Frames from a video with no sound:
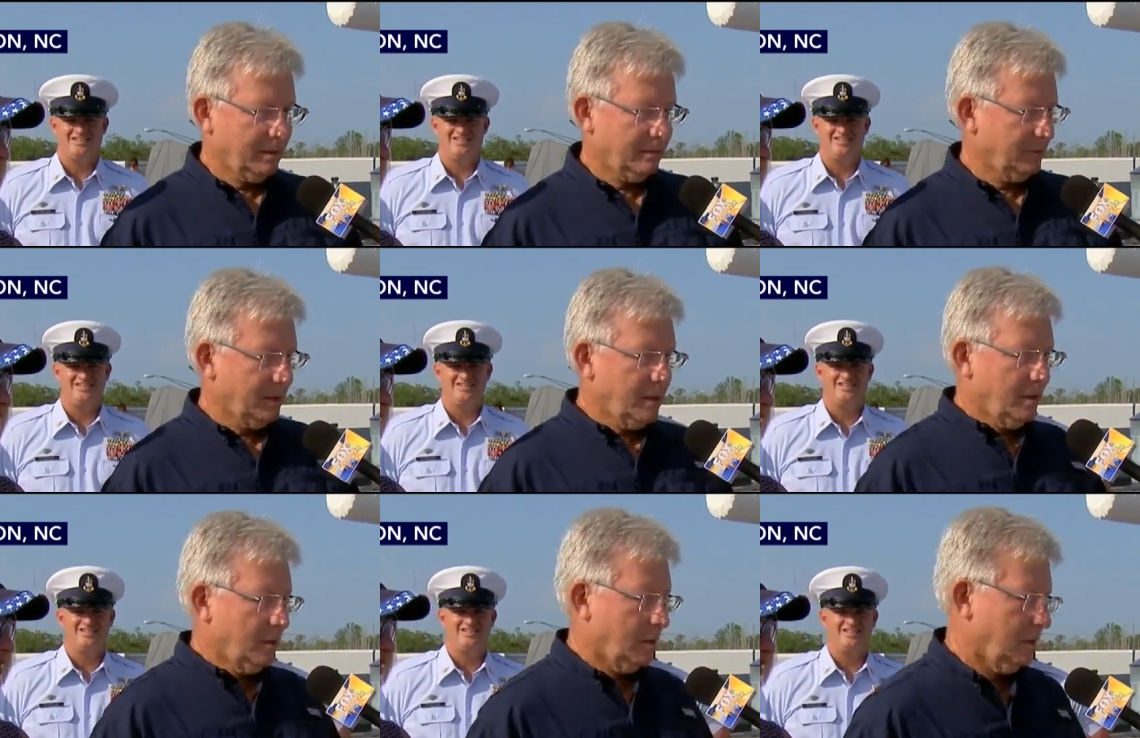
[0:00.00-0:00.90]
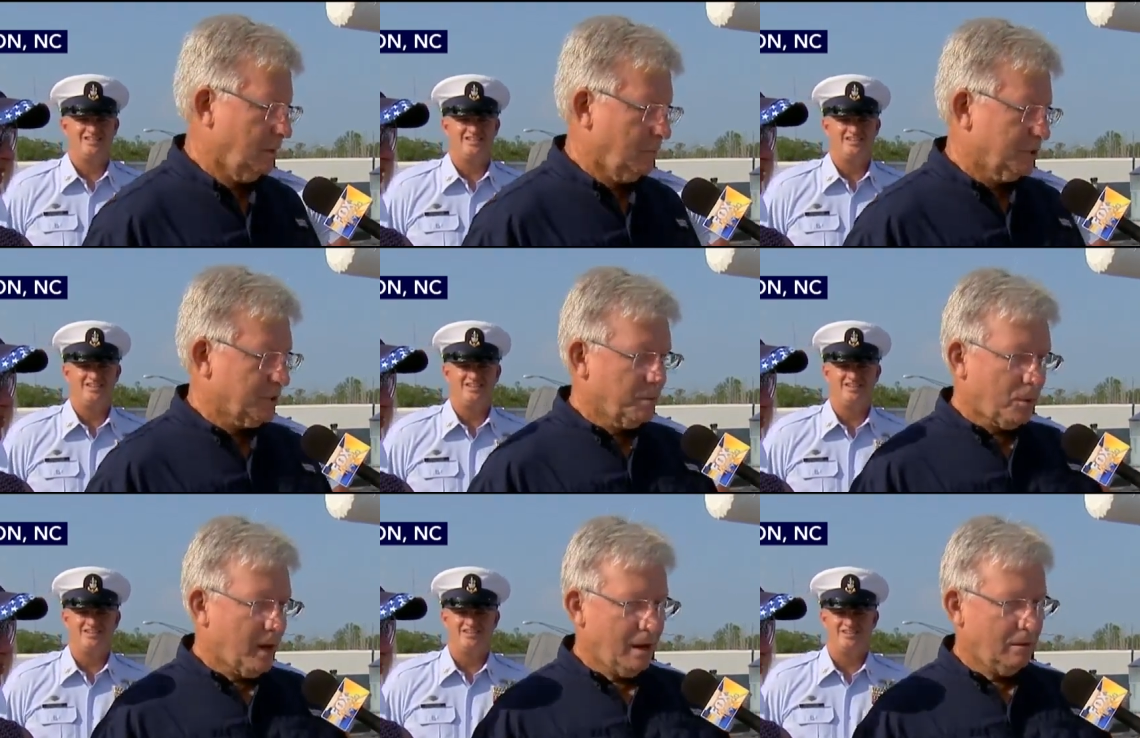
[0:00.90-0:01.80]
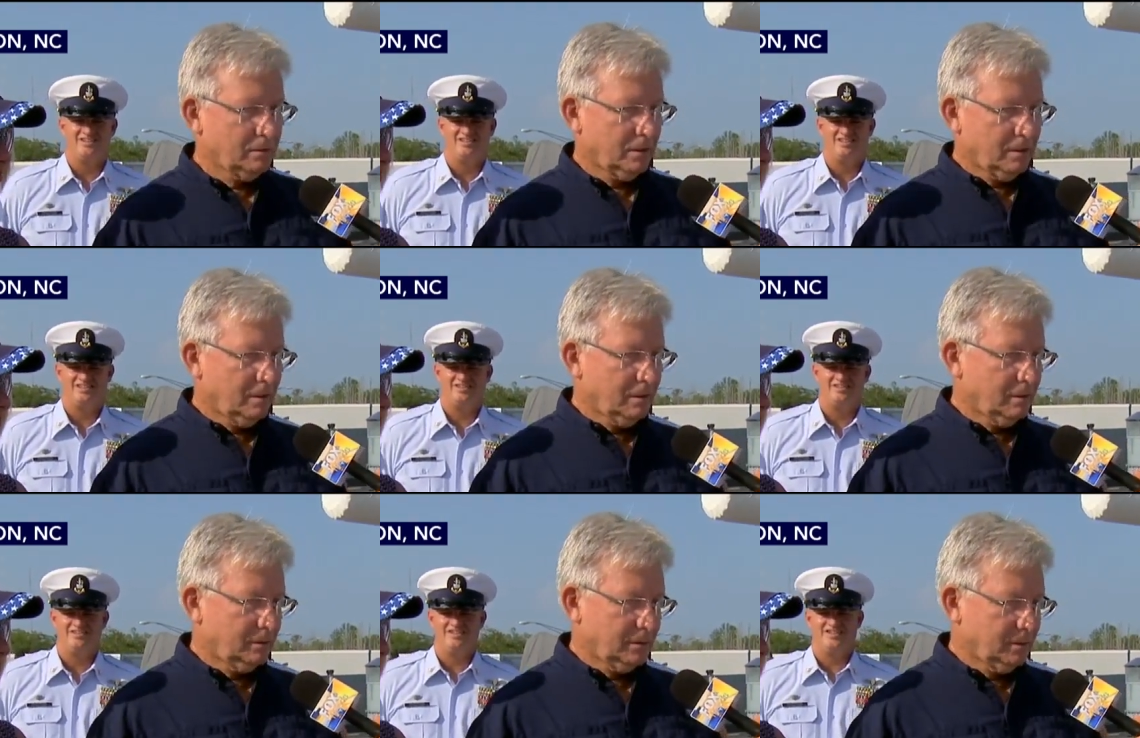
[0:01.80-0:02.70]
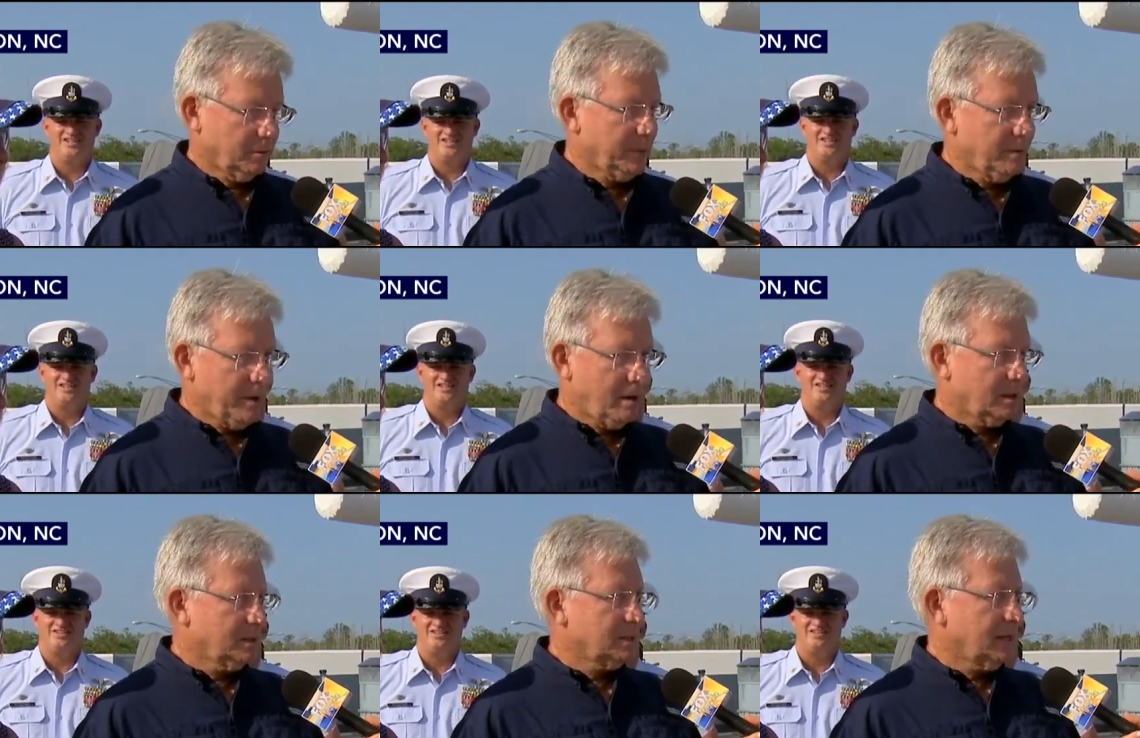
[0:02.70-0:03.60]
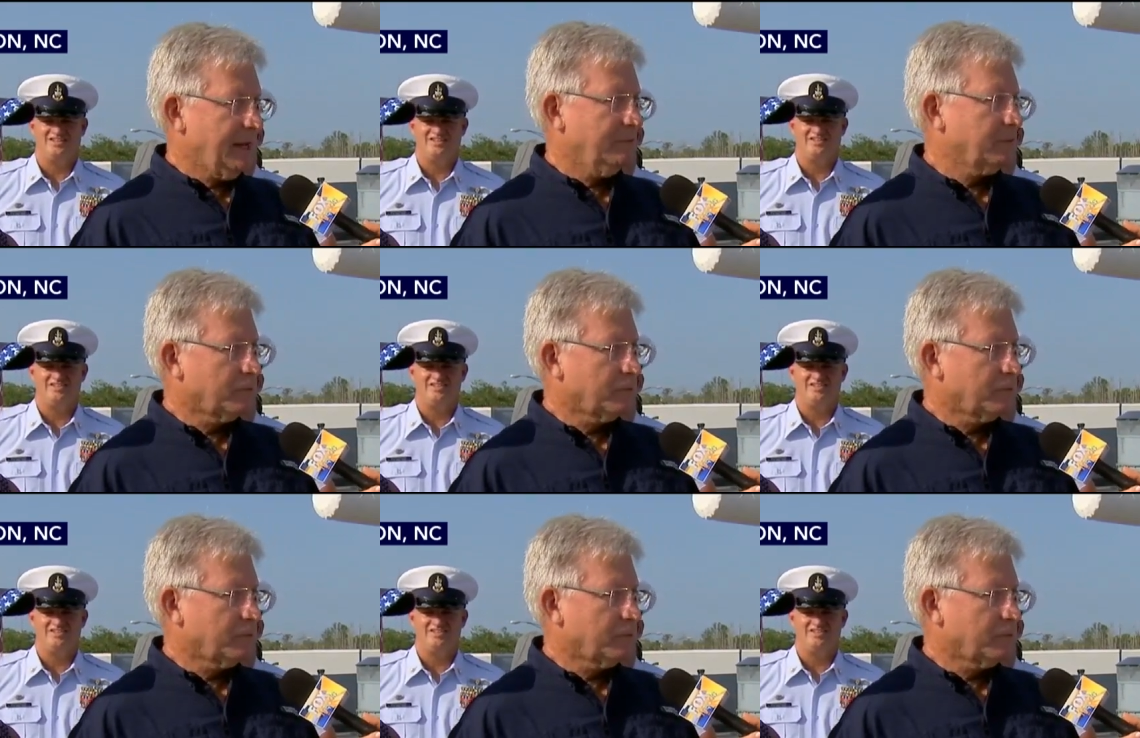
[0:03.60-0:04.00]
Speaker 1: and uh, we're so proud uh, to be Americans and to have the